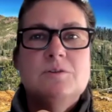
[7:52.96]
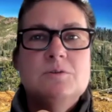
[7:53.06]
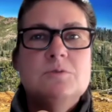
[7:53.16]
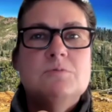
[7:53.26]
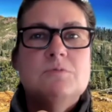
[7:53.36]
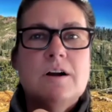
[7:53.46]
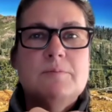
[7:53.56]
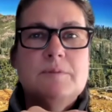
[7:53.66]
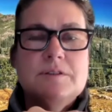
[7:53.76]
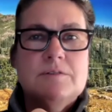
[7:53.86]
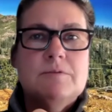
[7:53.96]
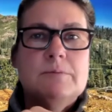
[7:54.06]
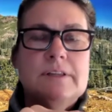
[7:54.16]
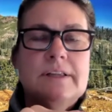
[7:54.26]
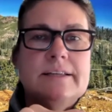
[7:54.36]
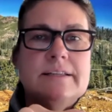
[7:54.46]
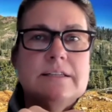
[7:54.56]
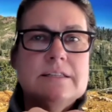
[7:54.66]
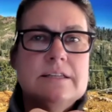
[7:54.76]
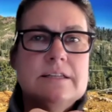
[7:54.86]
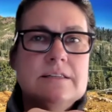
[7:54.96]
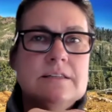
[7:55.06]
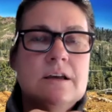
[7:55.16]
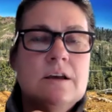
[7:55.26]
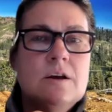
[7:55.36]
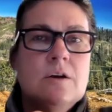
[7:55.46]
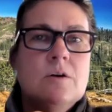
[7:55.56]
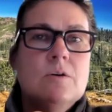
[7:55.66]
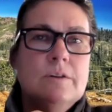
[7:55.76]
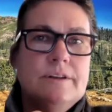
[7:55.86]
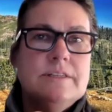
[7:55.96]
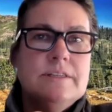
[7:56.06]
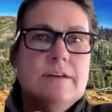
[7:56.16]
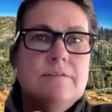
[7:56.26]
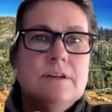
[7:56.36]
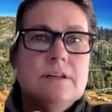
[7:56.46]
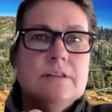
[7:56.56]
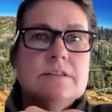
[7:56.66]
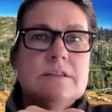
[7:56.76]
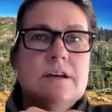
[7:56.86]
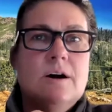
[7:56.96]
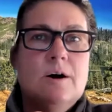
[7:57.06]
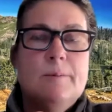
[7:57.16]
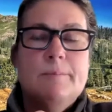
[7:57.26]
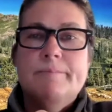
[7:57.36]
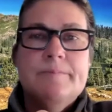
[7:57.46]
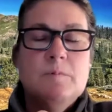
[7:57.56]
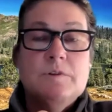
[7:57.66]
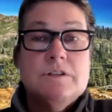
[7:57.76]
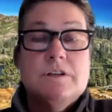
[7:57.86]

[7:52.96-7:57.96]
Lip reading: cool rock music from the late 60s, early 70s, which I